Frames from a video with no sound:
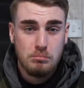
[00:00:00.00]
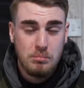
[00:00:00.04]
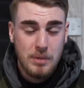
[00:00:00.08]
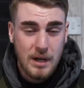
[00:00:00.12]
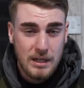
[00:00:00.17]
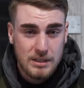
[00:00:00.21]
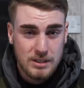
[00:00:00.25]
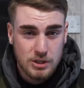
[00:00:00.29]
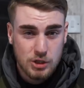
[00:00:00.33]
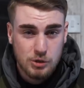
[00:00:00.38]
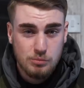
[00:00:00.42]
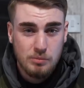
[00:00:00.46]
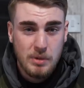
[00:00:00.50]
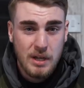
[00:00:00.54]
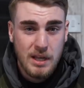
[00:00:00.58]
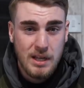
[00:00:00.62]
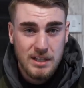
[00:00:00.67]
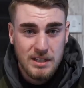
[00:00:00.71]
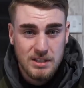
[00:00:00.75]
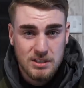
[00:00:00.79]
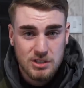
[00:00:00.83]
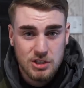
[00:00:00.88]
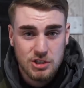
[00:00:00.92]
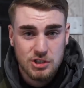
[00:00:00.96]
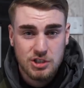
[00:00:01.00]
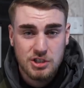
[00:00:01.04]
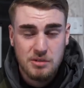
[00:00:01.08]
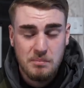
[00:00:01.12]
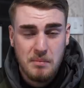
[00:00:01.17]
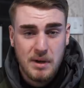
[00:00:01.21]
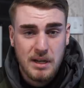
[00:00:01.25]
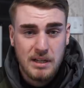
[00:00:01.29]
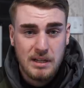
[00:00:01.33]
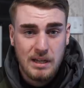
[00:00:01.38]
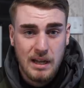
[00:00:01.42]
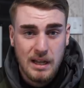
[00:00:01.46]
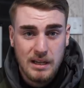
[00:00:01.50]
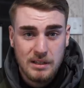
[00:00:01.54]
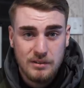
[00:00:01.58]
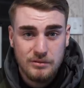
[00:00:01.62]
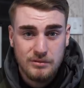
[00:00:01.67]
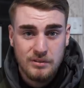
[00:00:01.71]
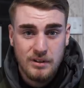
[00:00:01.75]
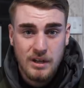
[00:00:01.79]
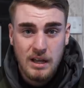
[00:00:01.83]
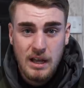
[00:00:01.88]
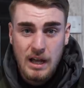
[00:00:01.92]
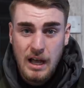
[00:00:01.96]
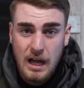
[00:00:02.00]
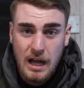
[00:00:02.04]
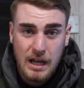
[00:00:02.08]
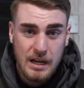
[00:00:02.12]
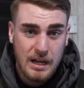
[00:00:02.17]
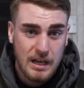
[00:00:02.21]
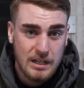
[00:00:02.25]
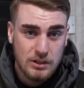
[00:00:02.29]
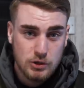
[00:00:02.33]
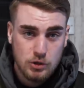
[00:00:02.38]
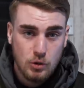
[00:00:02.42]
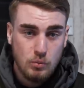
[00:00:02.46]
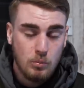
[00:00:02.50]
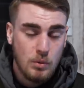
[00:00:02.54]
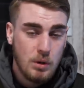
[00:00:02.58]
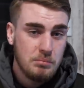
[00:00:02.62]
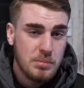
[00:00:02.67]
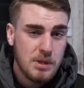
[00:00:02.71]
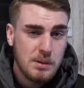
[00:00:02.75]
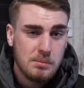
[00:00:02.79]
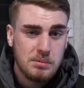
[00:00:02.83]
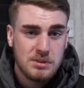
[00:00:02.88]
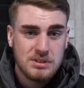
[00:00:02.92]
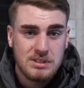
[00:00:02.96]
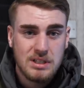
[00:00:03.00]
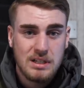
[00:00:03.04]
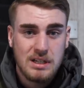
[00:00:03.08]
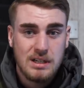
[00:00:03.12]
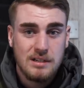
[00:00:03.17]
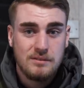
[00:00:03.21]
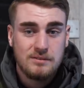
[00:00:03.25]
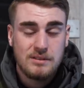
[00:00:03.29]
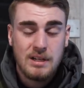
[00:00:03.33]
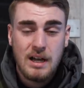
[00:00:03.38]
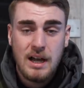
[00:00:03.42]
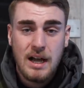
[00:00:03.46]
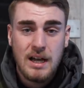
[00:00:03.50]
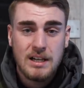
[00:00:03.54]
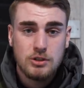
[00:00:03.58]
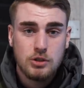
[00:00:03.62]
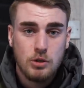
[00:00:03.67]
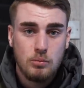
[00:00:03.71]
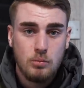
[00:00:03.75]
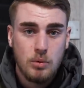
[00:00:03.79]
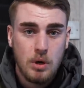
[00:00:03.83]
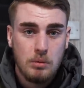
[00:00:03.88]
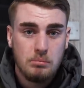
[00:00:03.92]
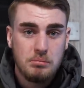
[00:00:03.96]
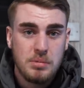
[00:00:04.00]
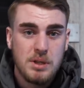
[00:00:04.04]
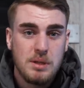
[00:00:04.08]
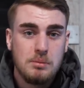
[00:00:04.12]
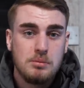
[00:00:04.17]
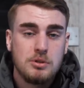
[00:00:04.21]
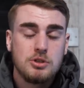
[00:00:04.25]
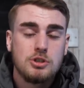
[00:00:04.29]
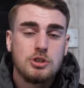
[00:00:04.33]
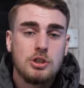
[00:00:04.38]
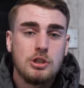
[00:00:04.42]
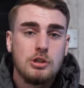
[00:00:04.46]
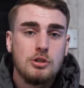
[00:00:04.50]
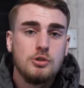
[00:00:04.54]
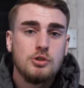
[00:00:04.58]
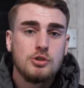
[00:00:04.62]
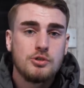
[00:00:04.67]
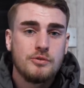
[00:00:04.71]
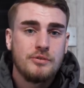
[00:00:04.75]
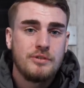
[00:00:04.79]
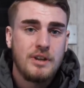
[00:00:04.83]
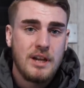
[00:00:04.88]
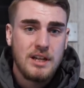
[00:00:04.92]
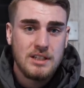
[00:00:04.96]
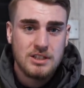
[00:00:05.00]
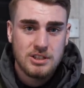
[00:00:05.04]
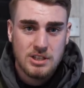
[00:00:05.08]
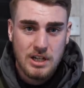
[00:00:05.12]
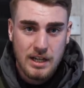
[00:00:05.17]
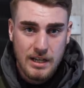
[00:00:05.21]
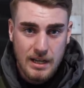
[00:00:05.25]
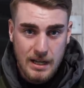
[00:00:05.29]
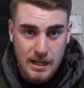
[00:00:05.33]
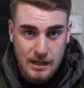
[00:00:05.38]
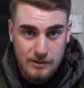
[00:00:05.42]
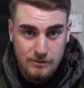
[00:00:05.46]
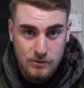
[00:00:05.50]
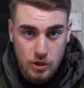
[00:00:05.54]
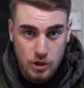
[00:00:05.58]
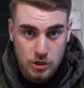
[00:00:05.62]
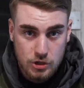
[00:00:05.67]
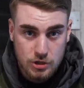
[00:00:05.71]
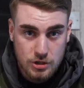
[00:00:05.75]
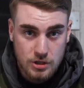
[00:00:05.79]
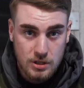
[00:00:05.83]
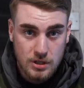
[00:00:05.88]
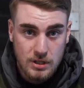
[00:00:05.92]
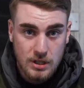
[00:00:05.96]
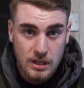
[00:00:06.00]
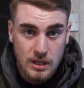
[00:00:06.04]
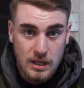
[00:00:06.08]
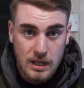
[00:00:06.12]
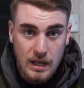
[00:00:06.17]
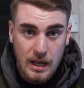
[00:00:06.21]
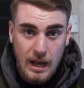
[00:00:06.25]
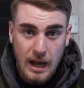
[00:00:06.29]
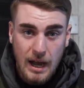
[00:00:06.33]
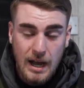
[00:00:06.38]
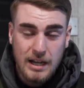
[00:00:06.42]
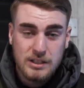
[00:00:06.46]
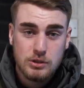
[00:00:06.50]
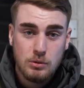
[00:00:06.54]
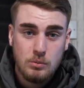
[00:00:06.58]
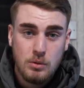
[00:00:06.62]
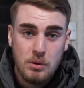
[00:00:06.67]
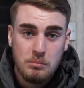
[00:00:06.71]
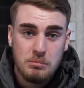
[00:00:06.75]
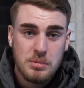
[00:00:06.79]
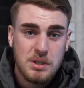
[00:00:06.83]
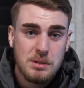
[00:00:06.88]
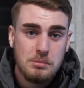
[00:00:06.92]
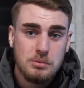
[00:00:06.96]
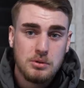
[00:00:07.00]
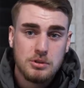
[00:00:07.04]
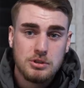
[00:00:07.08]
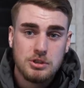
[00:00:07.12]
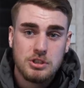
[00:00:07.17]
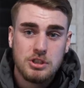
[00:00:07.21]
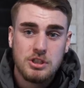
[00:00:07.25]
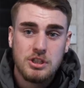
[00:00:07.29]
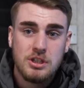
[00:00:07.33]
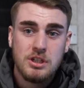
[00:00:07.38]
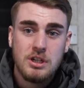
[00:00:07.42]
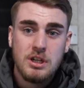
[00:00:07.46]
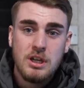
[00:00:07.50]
bad experiences in my life, and I don't want people to live that. I don't want people to lose friends like I've lost. I don't want people to